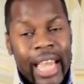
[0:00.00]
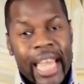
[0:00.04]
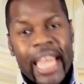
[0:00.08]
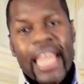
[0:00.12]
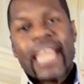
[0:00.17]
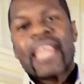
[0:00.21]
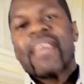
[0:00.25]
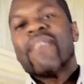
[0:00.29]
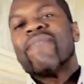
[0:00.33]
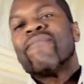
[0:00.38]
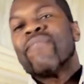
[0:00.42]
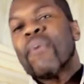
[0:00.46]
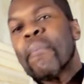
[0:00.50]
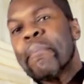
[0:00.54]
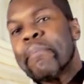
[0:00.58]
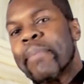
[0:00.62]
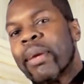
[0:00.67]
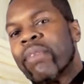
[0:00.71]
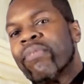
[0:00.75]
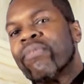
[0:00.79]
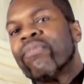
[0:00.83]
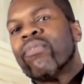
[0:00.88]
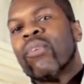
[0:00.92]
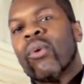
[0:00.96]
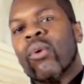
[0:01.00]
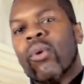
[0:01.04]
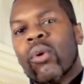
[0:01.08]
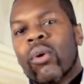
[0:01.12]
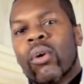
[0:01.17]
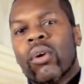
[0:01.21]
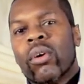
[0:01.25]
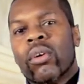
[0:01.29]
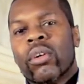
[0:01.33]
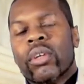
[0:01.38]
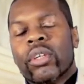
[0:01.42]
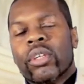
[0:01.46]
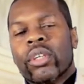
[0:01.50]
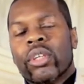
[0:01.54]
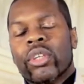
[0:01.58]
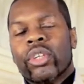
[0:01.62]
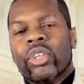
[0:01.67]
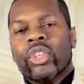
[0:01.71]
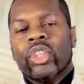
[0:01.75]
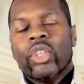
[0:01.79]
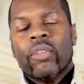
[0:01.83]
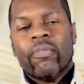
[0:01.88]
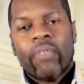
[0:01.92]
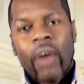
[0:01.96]
even before
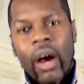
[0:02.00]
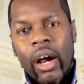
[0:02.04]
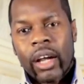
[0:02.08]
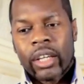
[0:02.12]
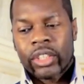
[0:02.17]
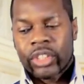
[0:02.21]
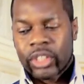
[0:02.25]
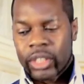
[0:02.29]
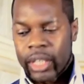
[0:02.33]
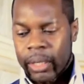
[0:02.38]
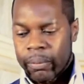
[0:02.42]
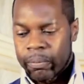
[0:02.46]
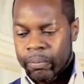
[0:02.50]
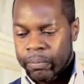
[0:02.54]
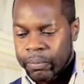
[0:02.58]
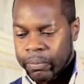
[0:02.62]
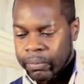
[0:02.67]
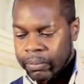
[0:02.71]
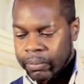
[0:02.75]
you've asked him.